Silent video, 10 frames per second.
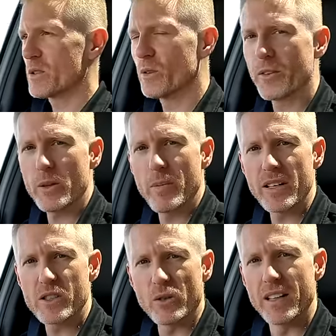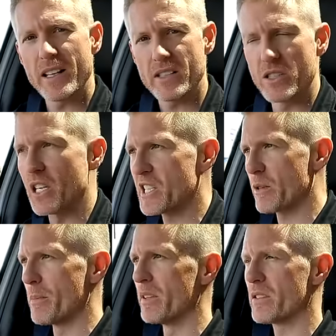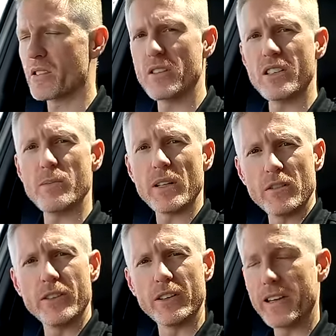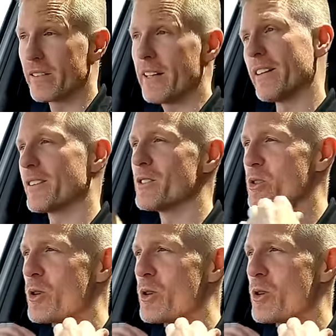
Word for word: It's all very based on exercise equipment. It's designed to make you feel athletic and